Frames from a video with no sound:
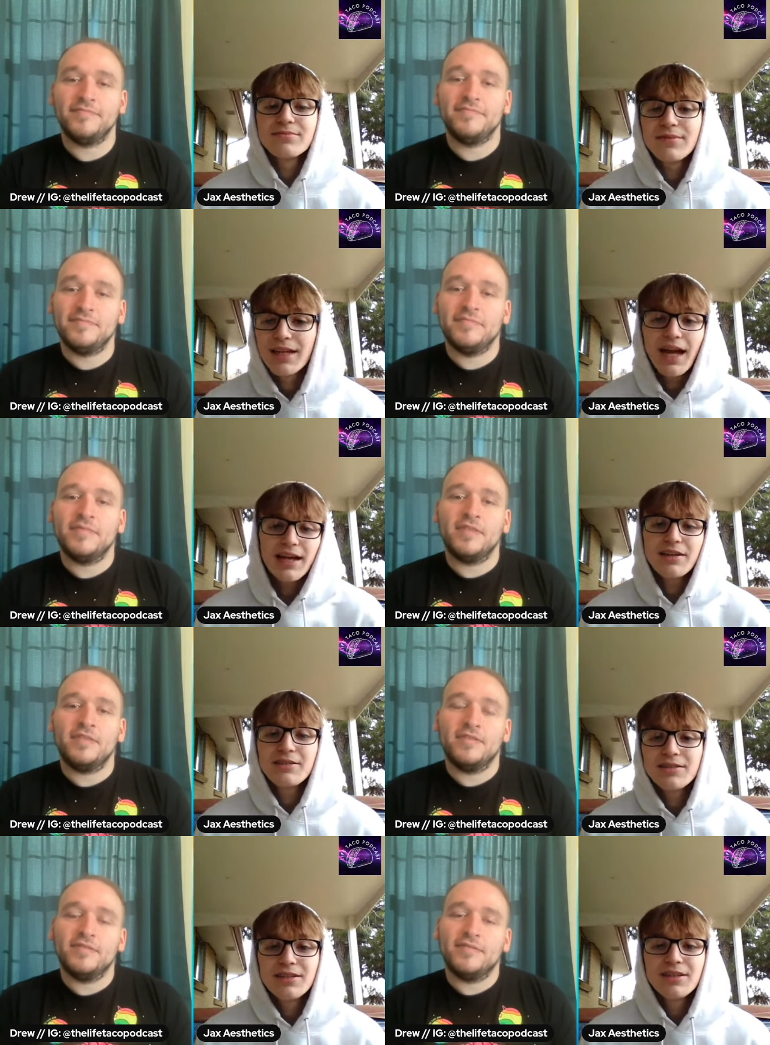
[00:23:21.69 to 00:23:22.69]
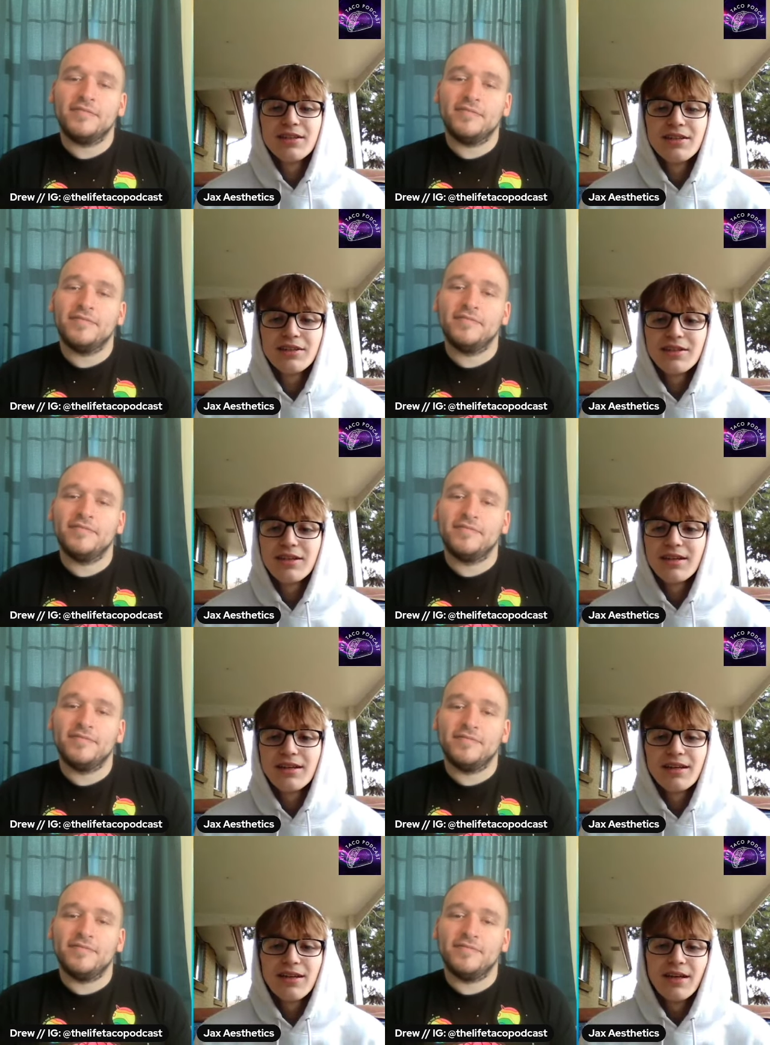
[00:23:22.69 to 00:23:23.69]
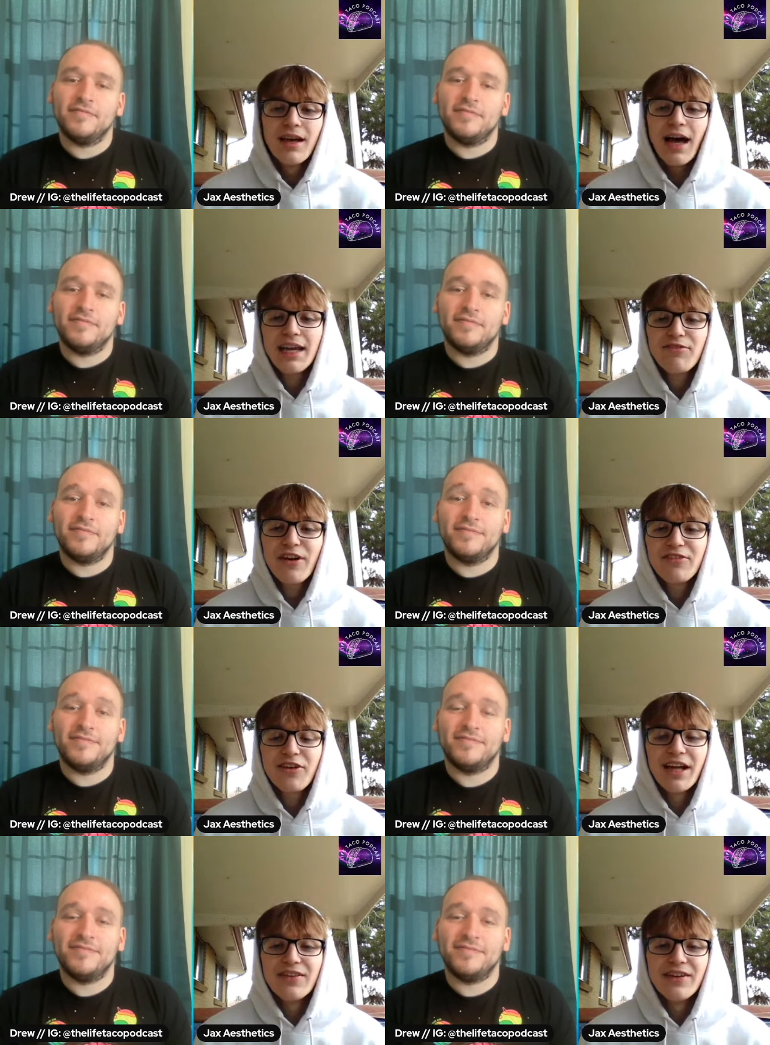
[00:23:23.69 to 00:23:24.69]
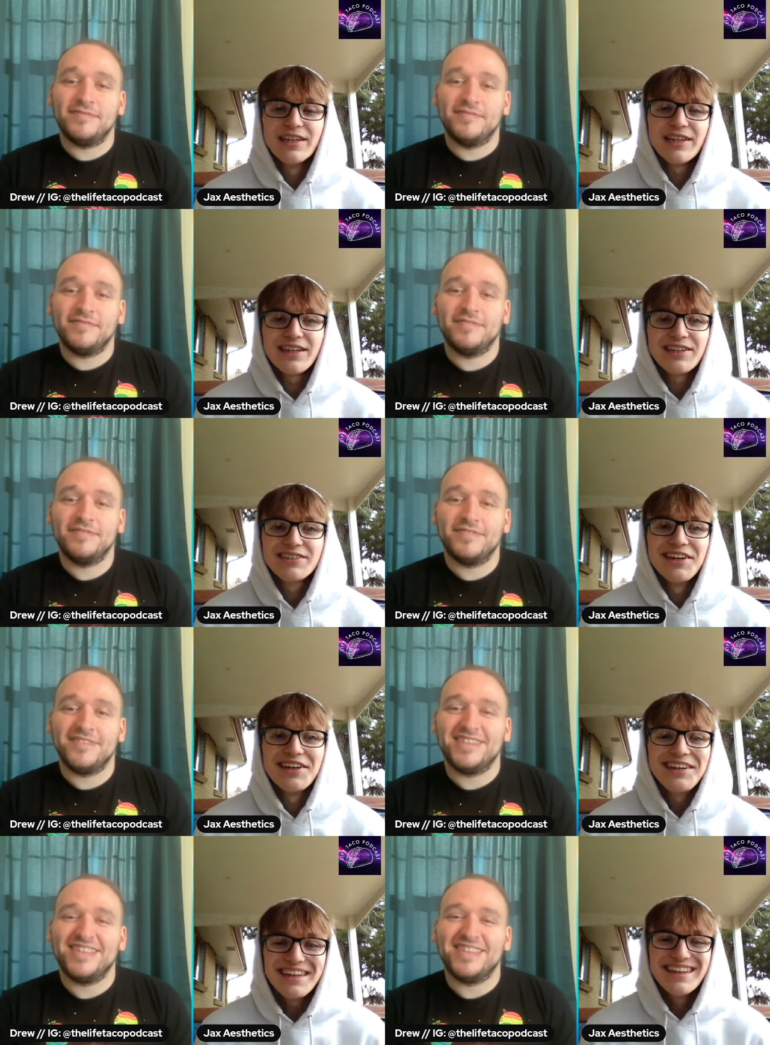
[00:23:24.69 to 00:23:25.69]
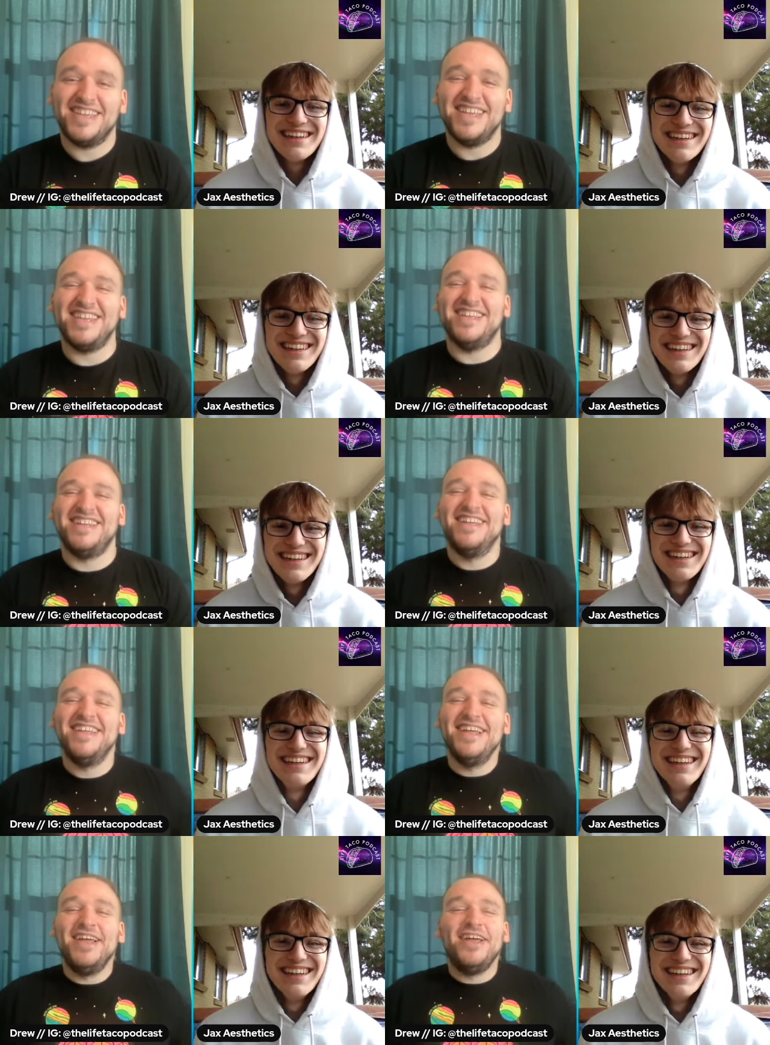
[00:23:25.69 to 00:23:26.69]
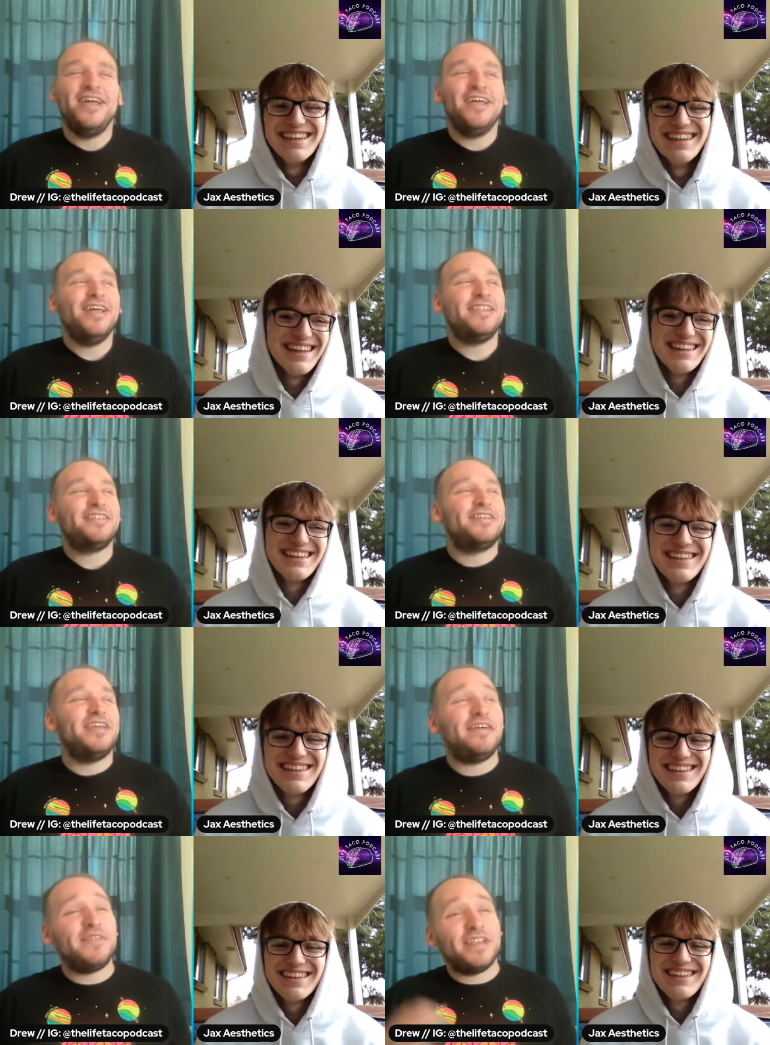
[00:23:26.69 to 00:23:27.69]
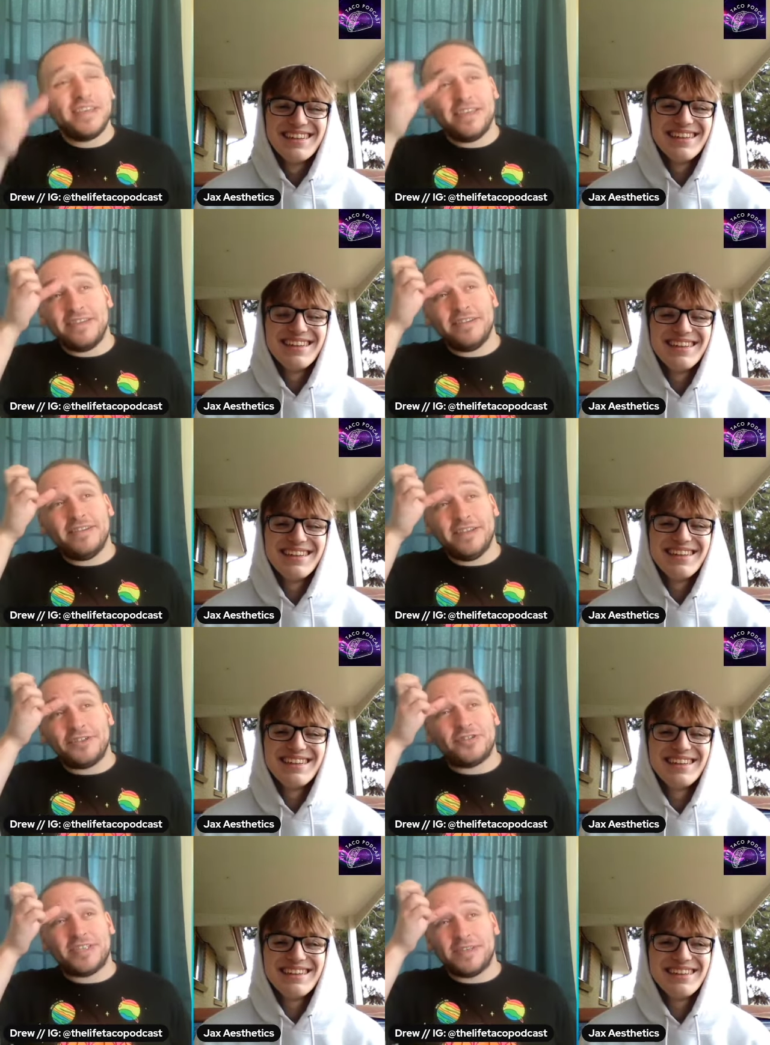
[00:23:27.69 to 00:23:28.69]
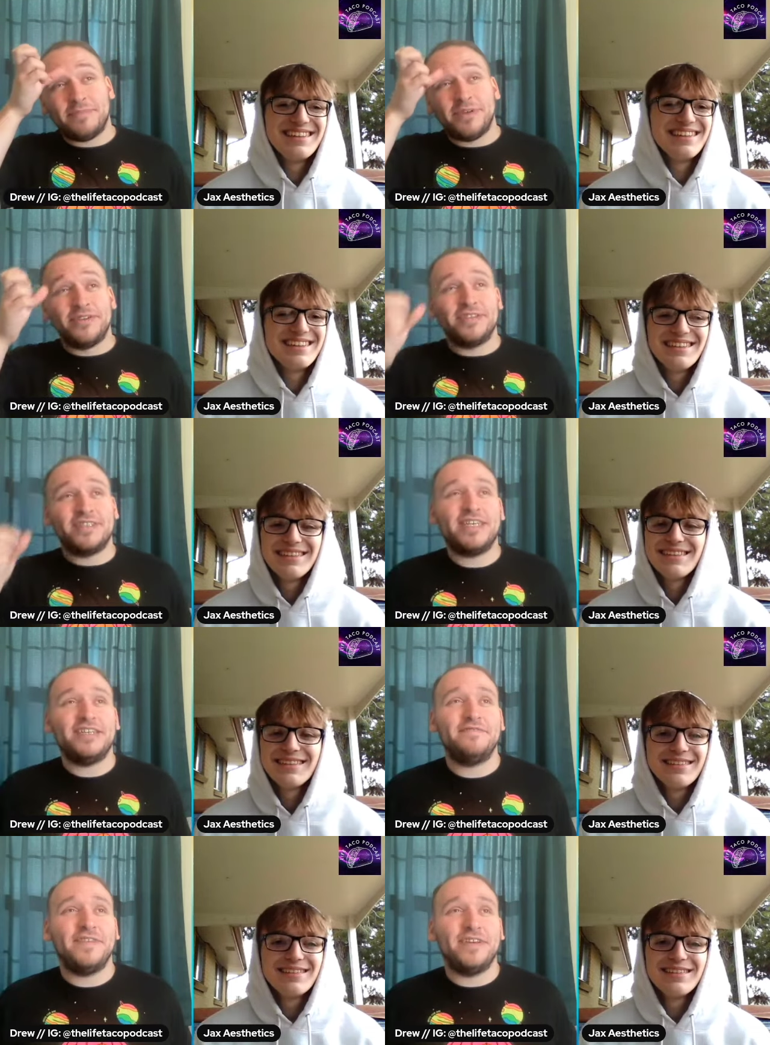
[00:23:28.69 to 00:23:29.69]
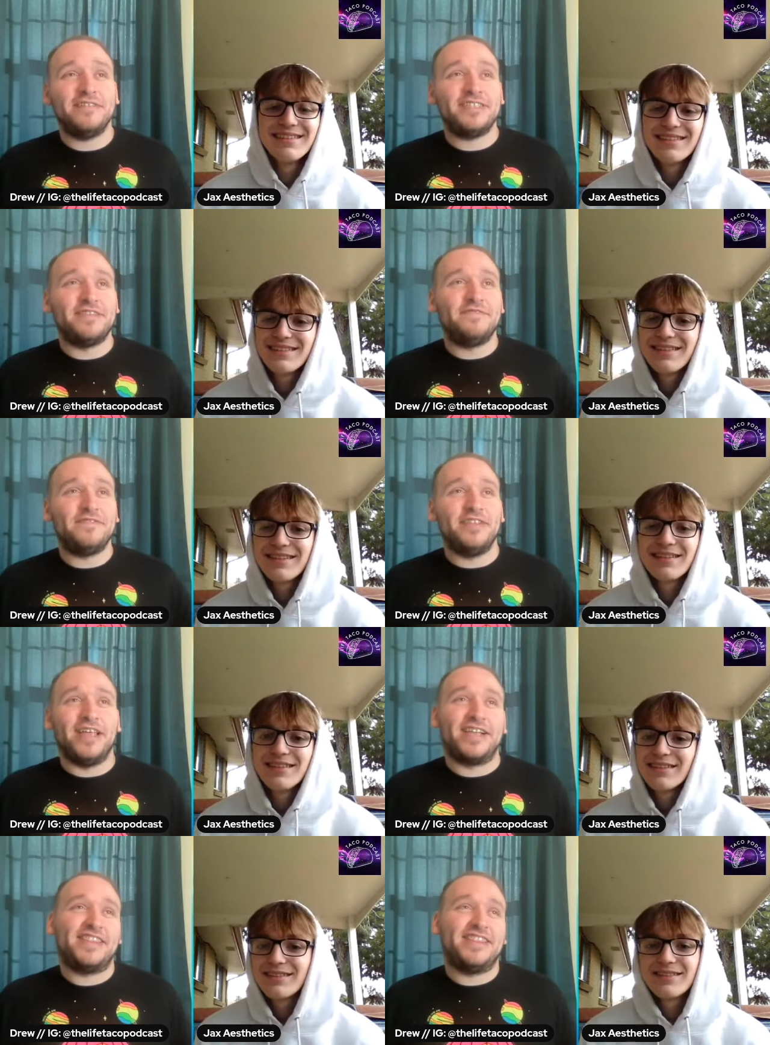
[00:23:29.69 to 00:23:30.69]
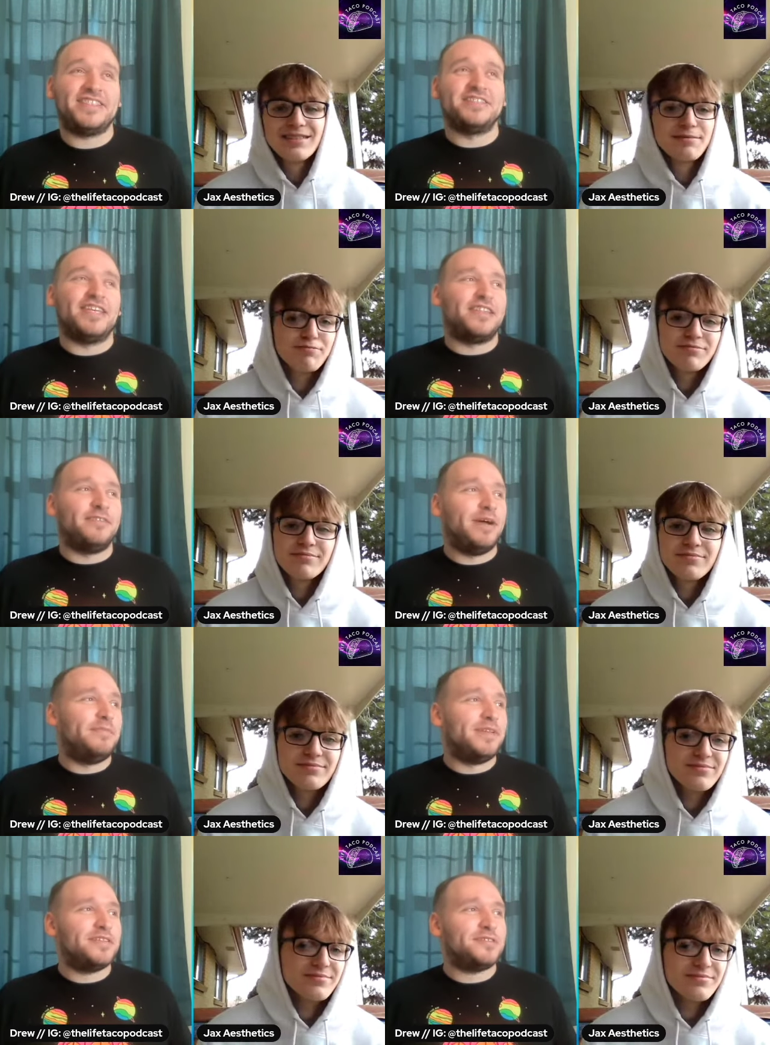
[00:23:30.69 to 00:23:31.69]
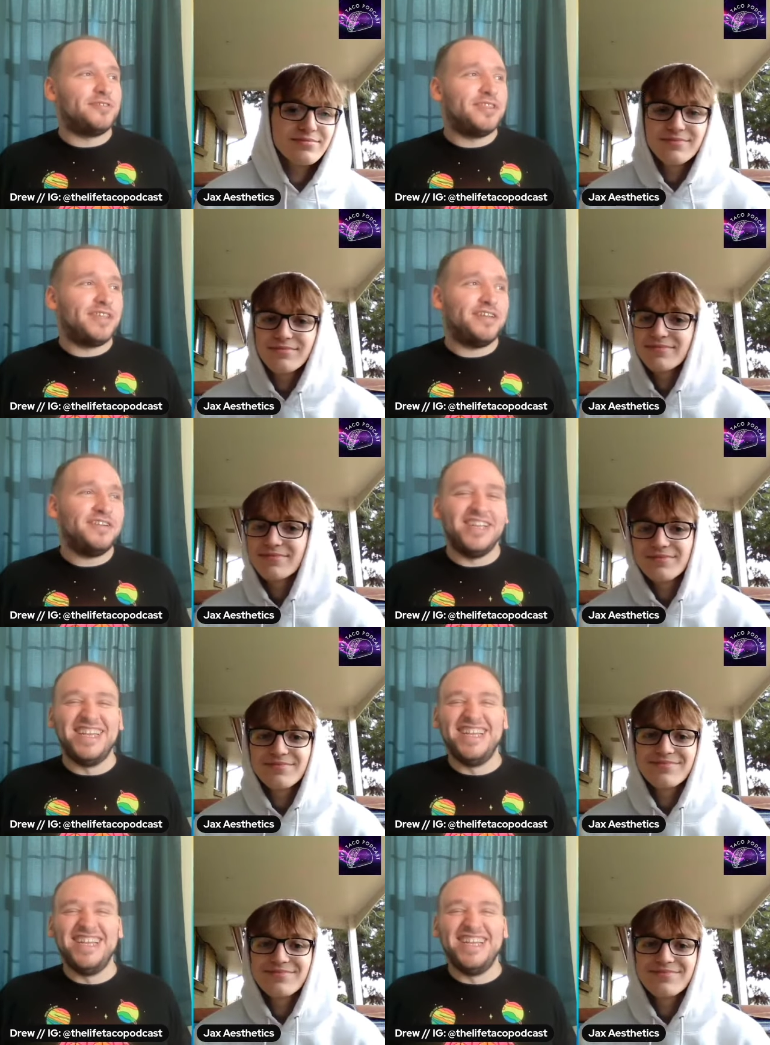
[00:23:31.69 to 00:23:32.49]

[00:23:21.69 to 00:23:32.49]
Speaker 1: and I could. I can find fun out of anything. So, do
Speaker 2: you have any interesting buildings that you found? Stuff like sounds like there might be a story there.